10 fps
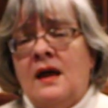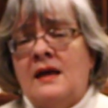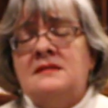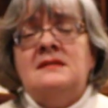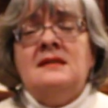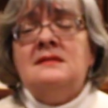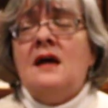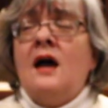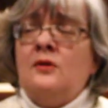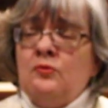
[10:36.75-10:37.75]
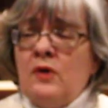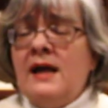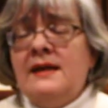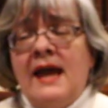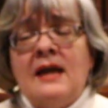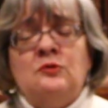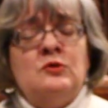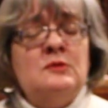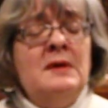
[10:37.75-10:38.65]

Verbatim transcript: and sits on the right hand, which